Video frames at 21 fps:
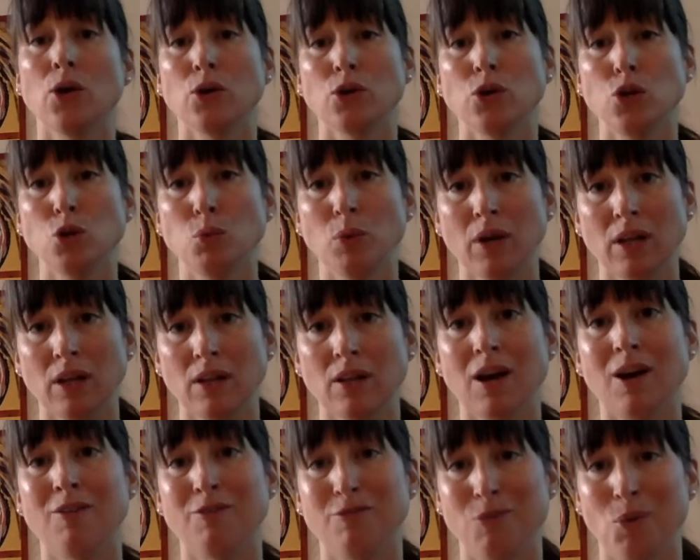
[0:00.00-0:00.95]
You will
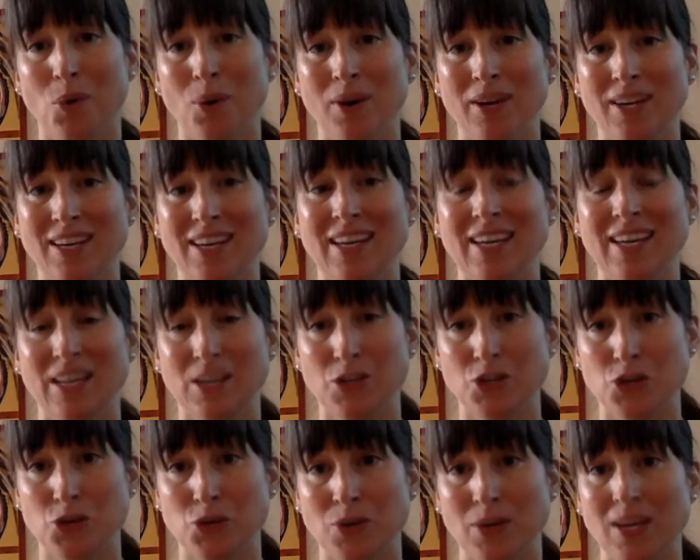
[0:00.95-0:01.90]
avoid
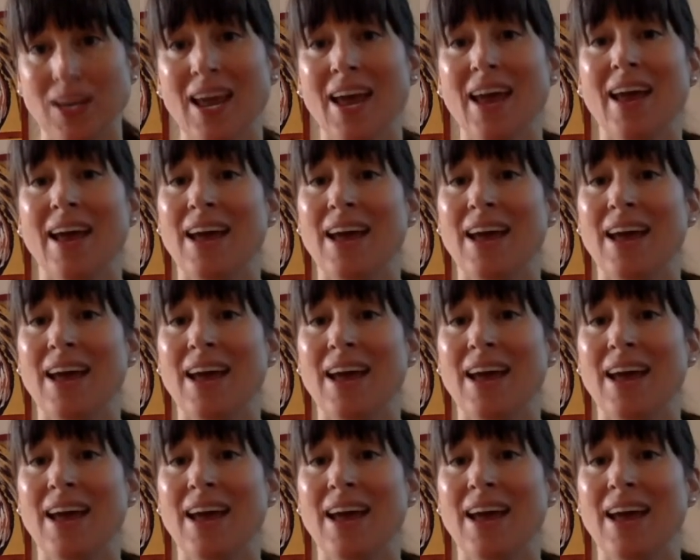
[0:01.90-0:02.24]
injury,